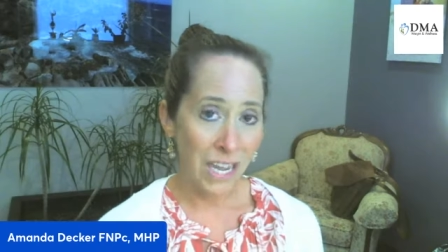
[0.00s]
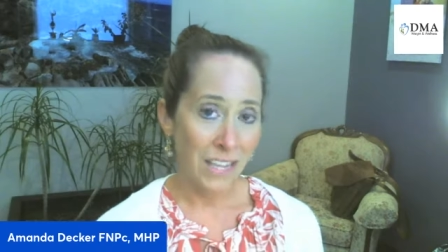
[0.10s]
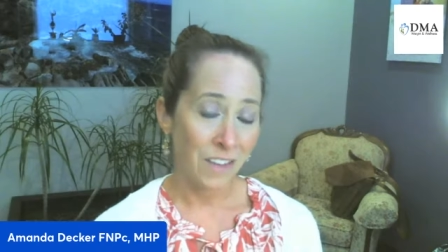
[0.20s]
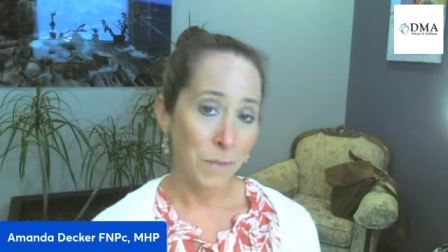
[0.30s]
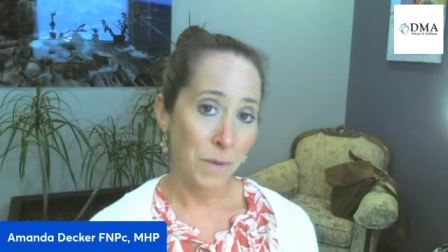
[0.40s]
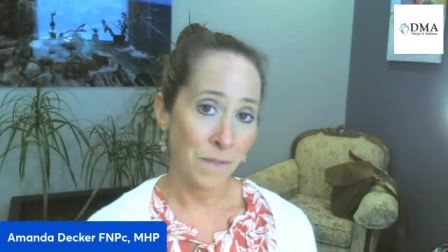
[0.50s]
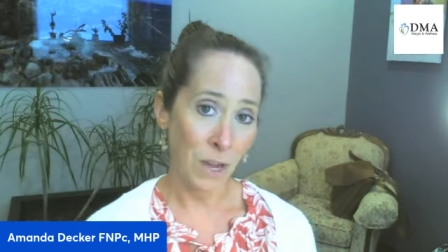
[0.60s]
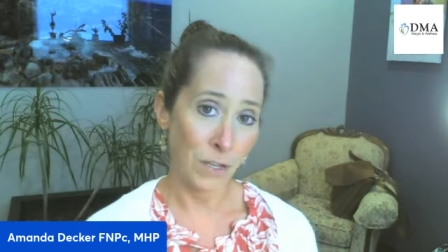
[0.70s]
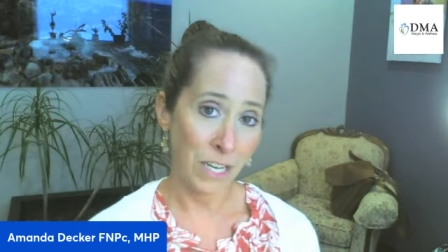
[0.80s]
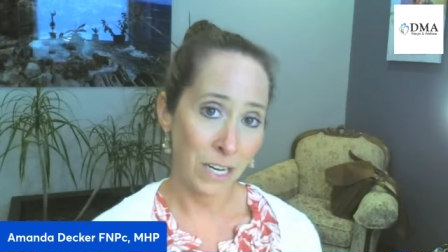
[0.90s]
They've been
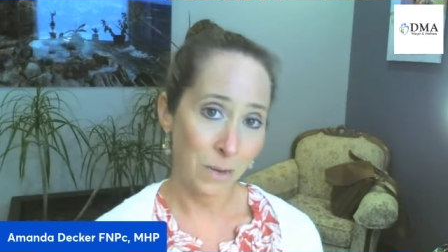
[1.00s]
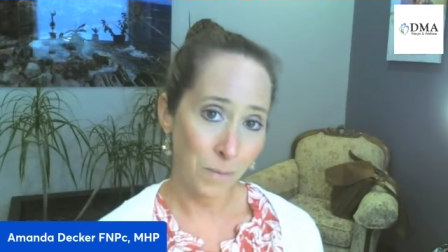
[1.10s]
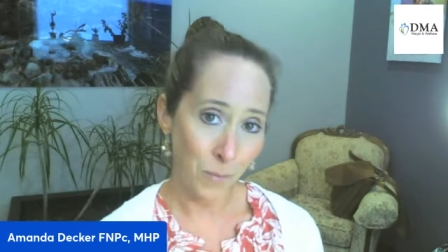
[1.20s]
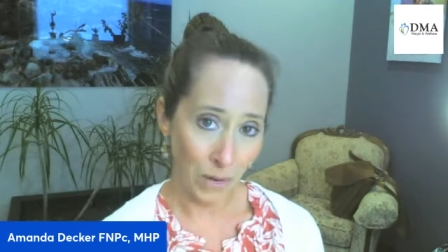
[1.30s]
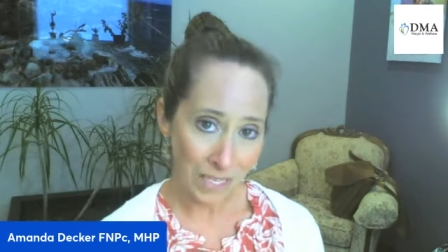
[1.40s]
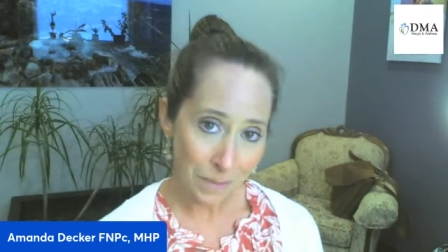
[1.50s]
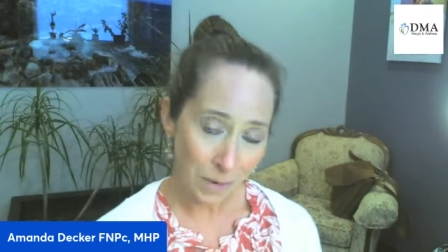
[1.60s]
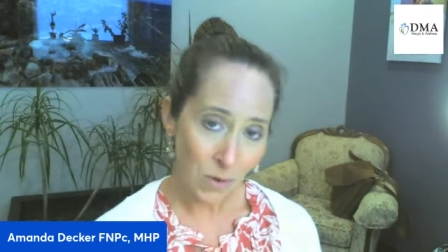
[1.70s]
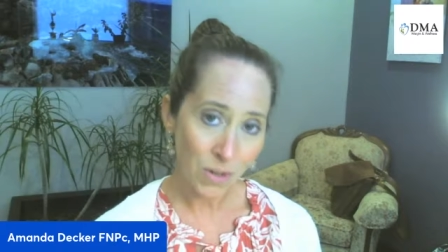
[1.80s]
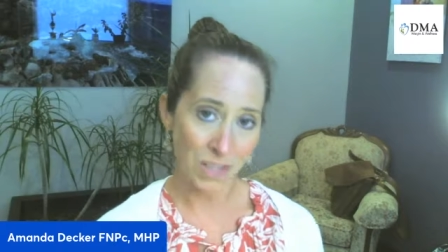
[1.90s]
found in breast
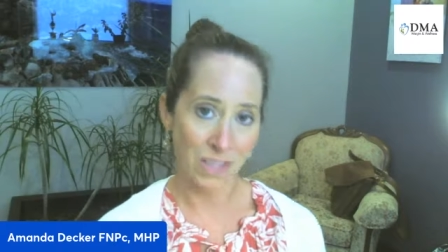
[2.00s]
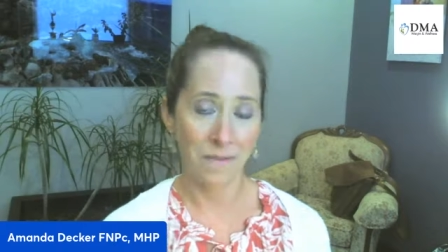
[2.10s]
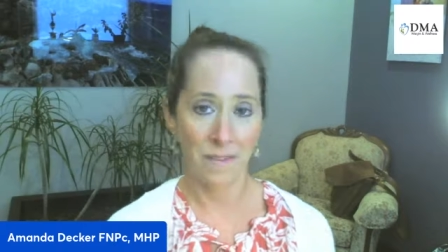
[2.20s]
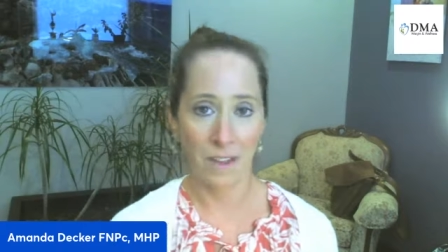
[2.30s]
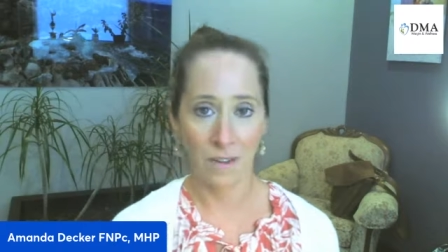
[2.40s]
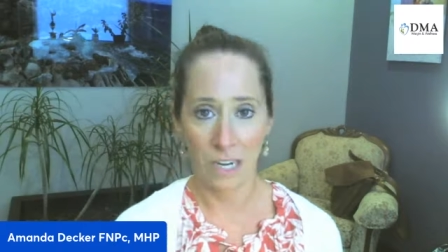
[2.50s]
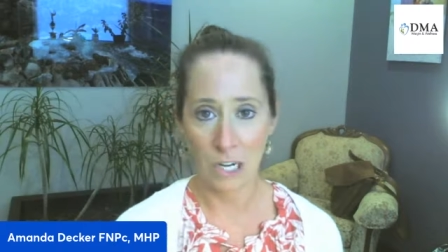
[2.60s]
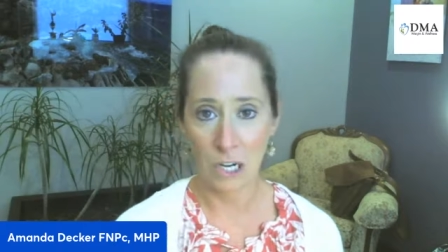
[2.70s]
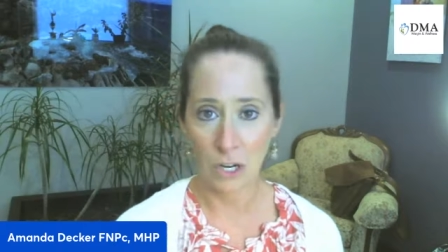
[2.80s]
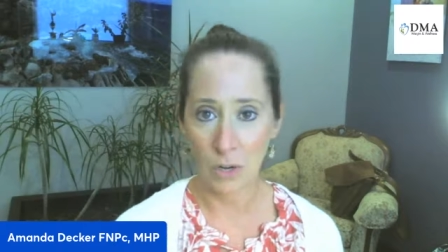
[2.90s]
milk. They've found
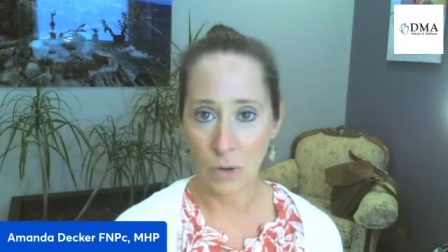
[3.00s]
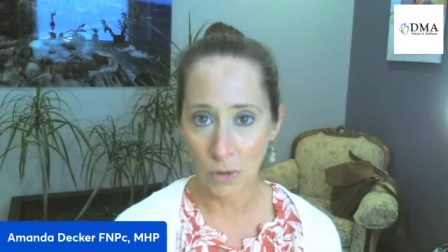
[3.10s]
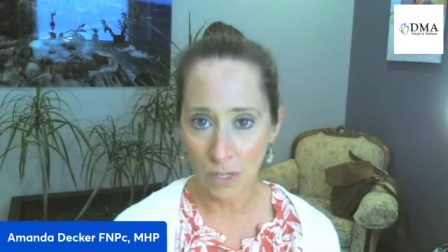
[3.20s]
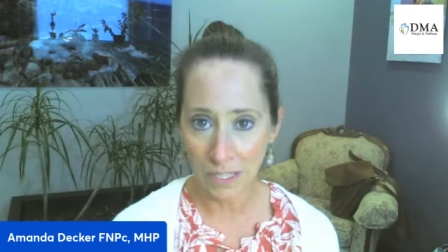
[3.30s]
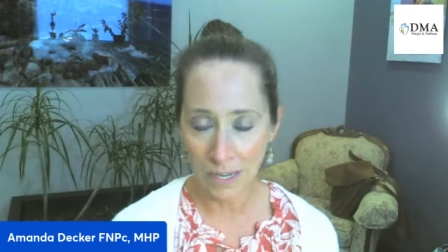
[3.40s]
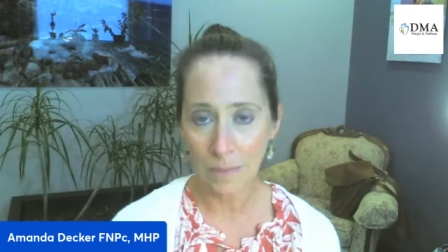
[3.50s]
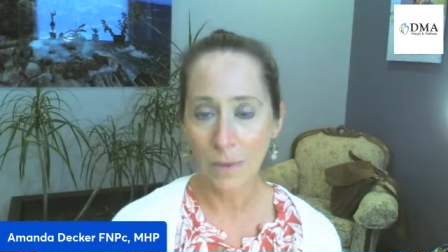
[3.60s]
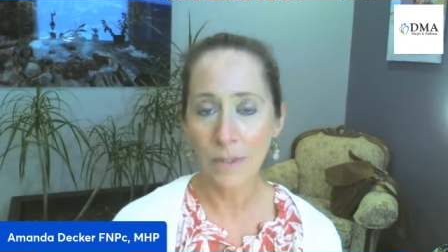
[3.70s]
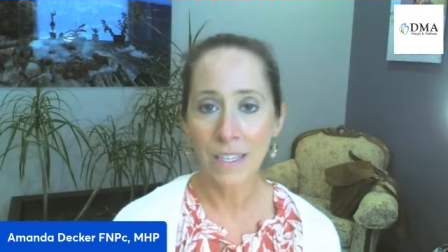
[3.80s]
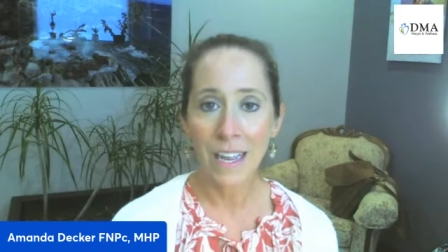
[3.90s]
in urine
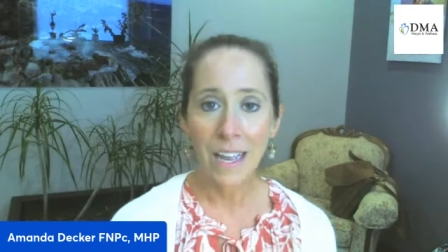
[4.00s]
samples,